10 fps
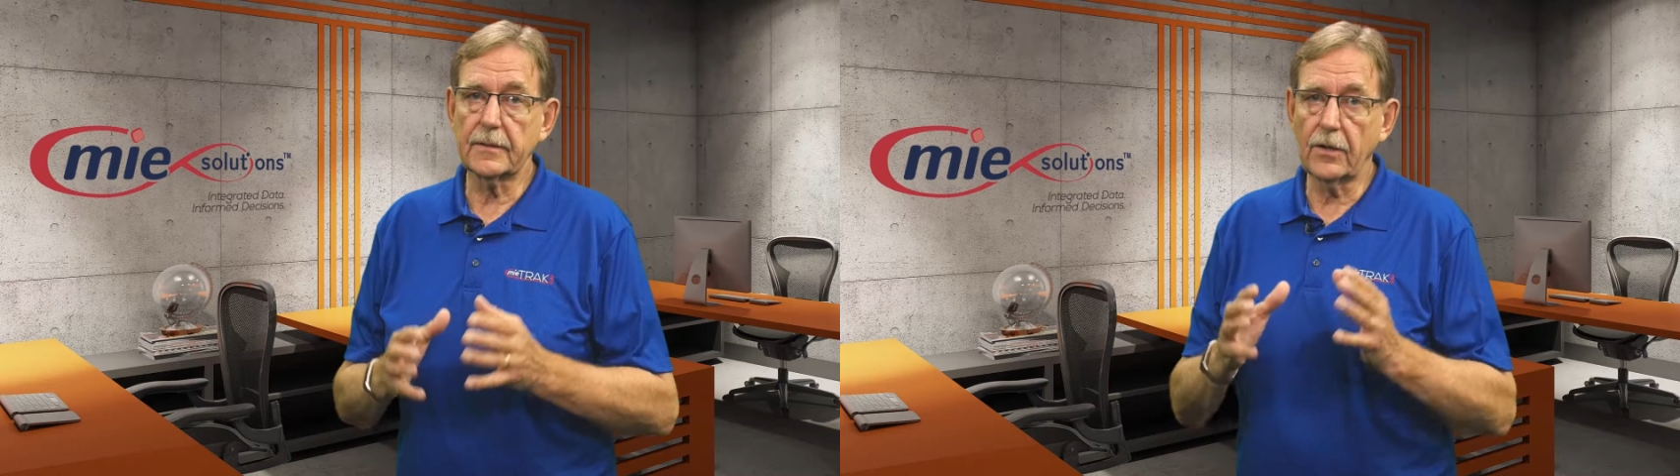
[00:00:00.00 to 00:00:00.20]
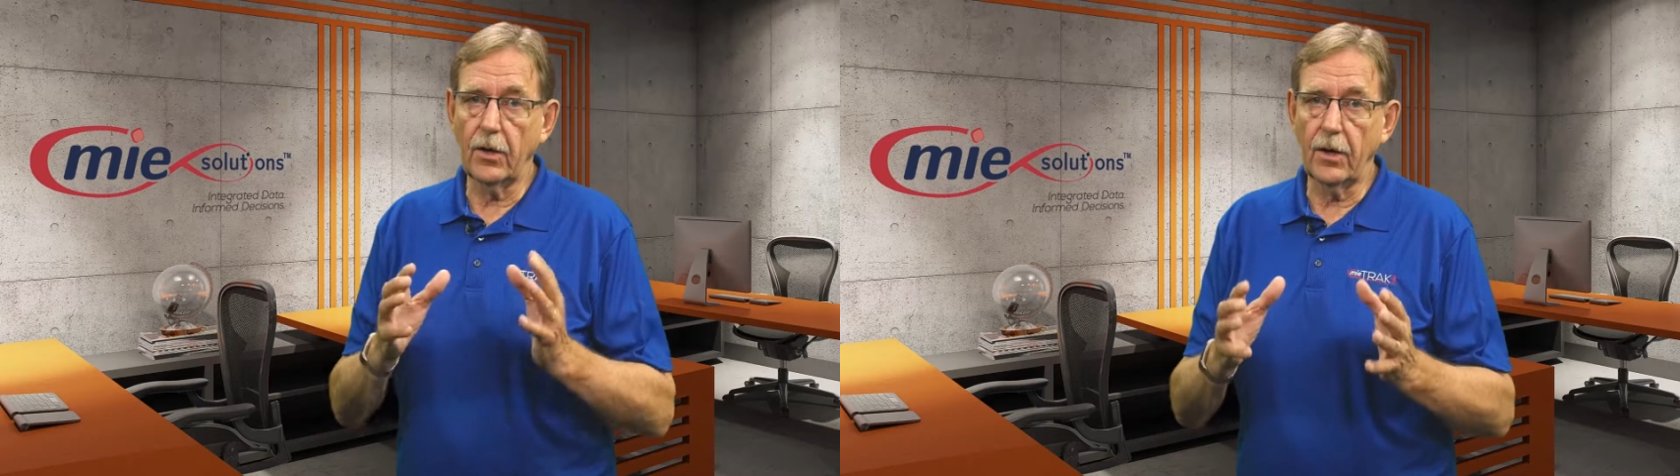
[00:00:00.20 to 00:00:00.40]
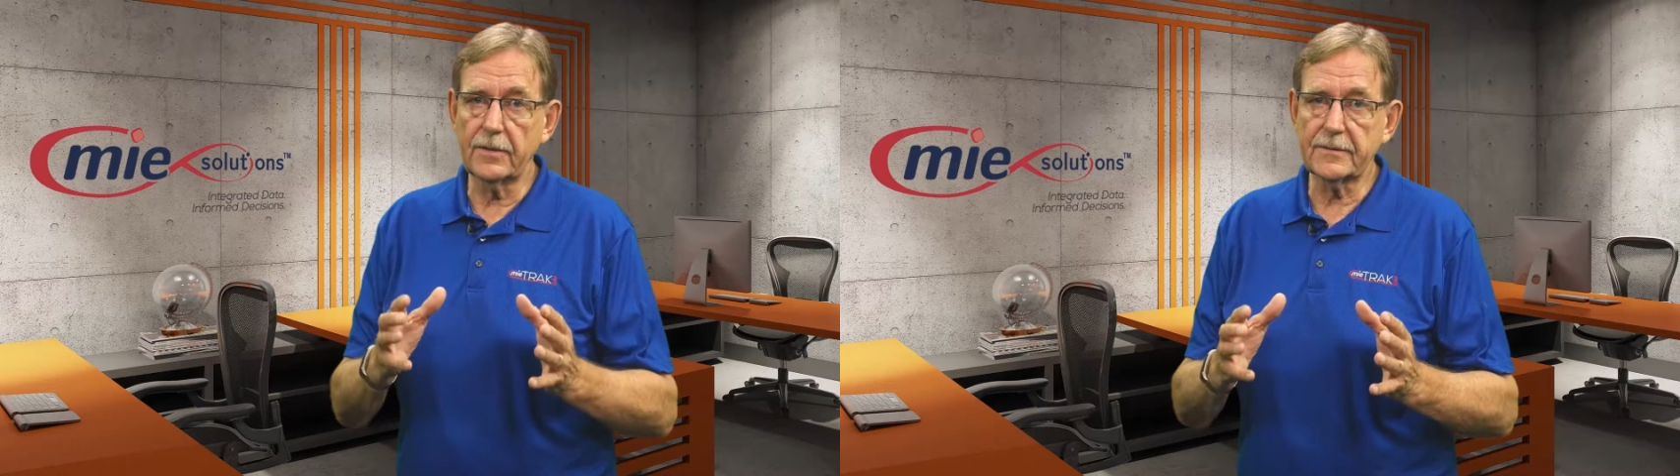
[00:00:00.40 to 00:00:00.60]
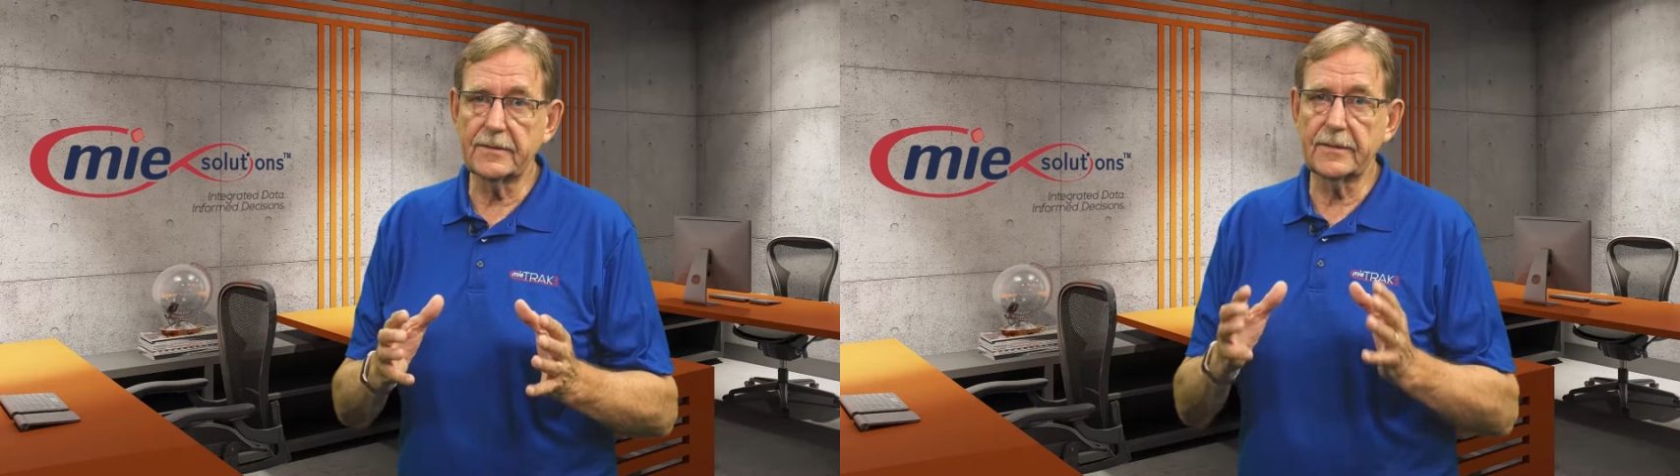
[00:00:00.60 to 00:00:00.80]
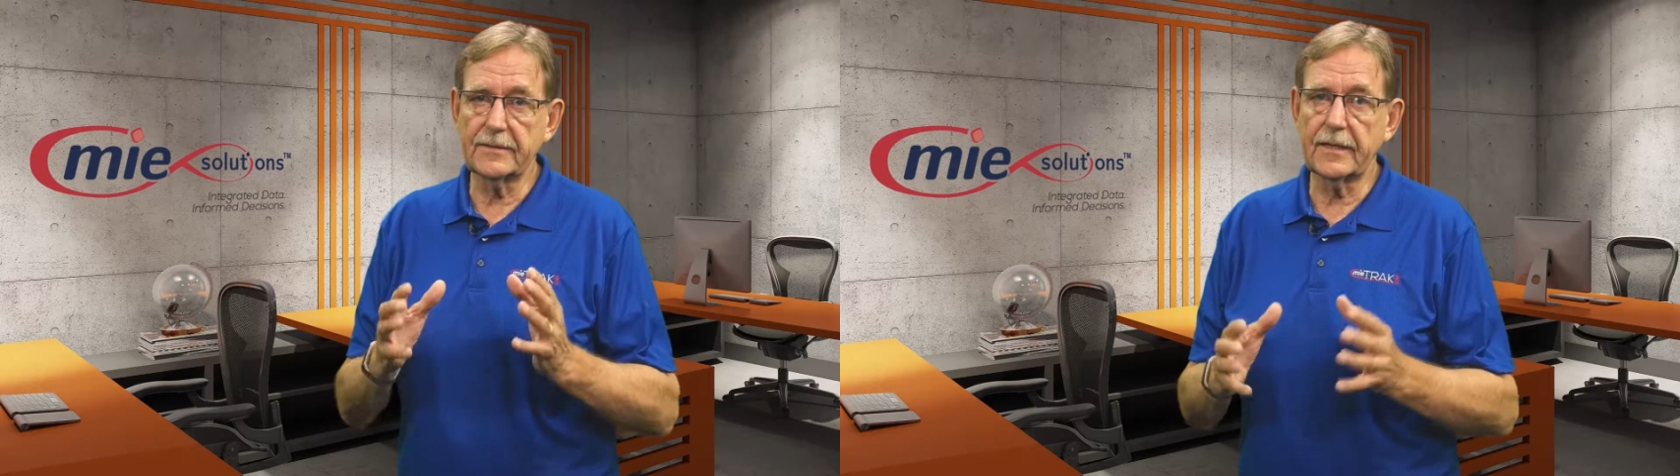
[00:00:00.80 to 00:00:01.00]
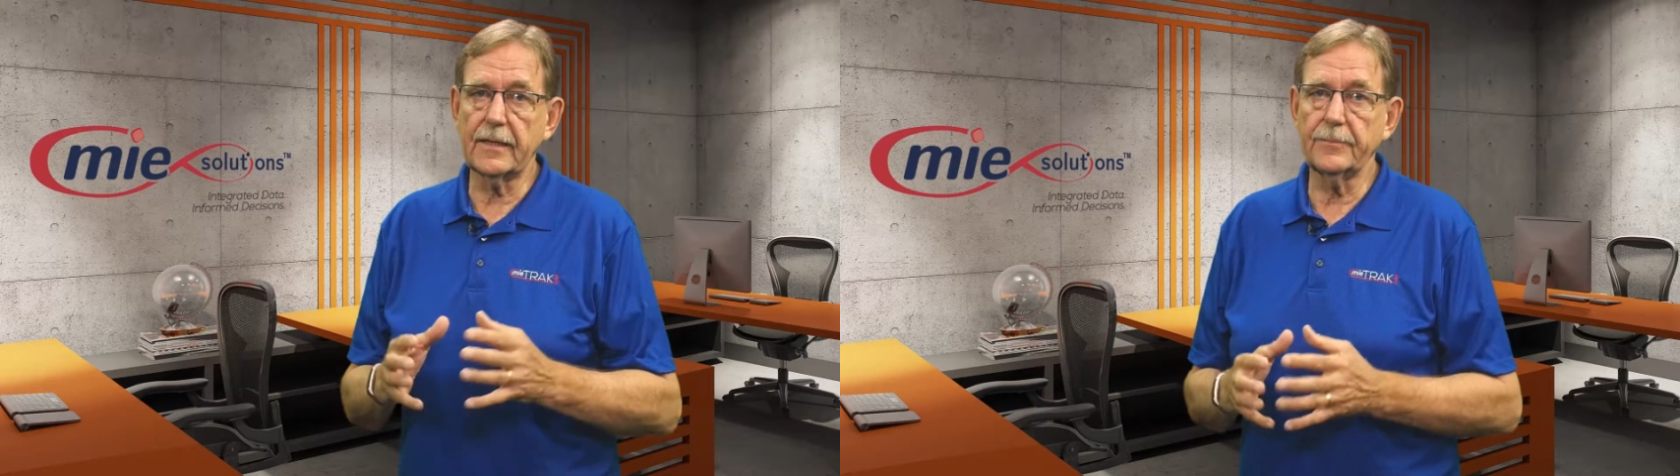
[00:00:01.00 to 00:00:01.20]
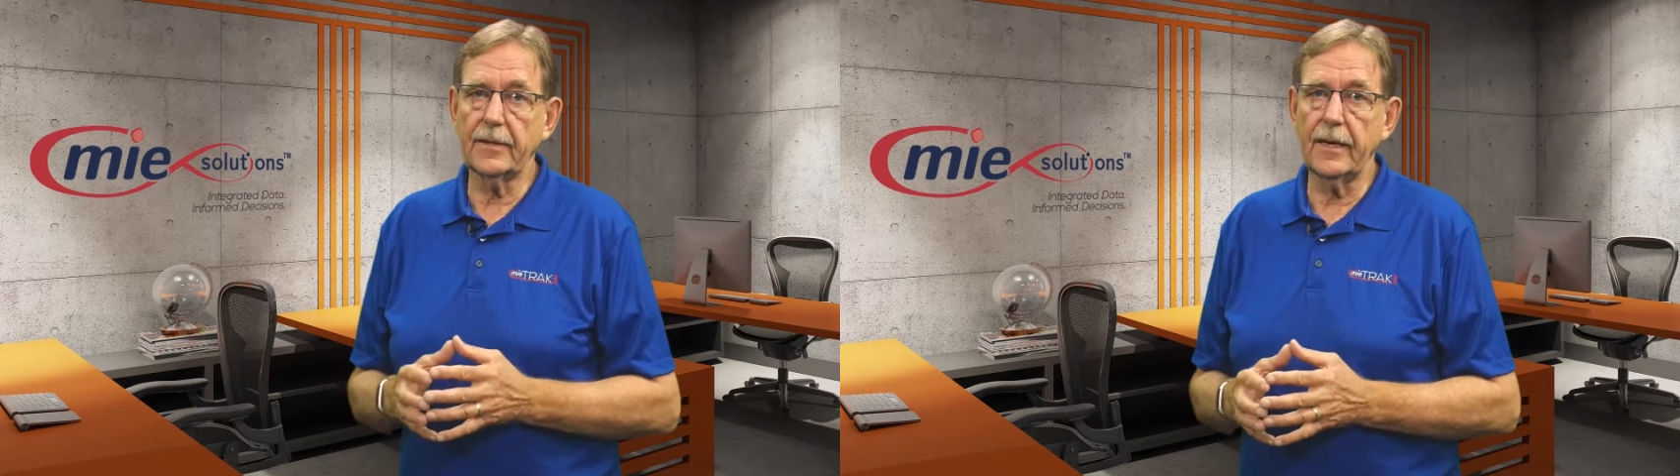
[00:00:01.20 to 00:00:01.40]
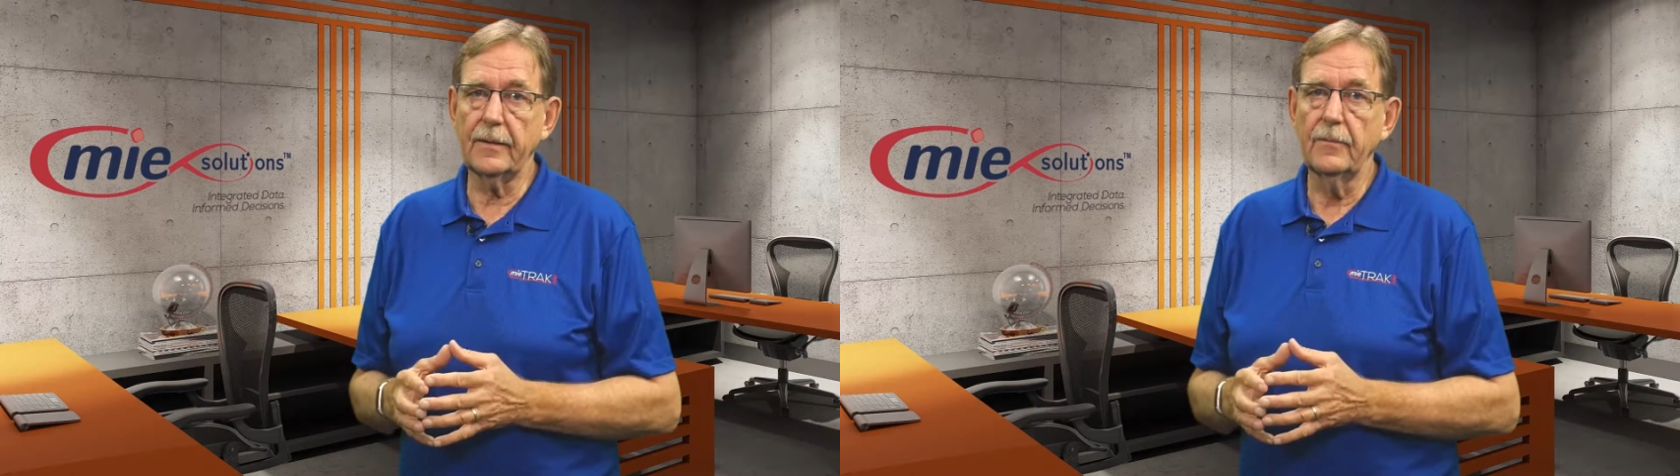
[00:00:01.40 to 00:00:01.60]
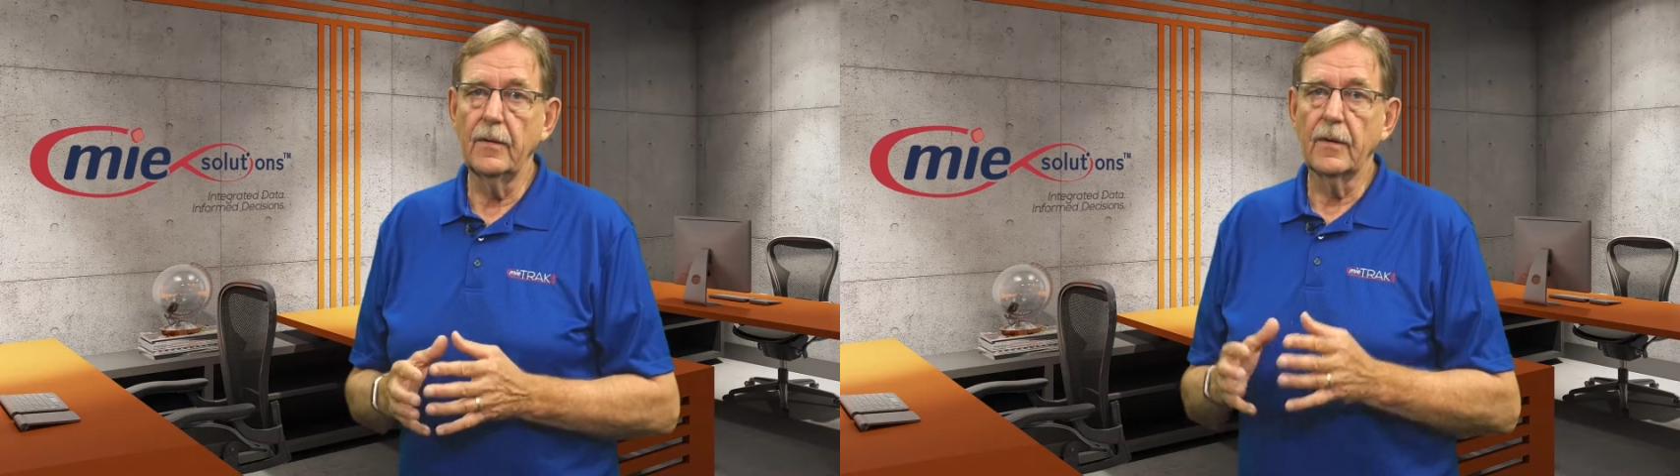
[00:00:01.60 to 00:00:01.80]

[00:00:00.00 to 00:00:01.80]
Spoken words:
costs and the setup time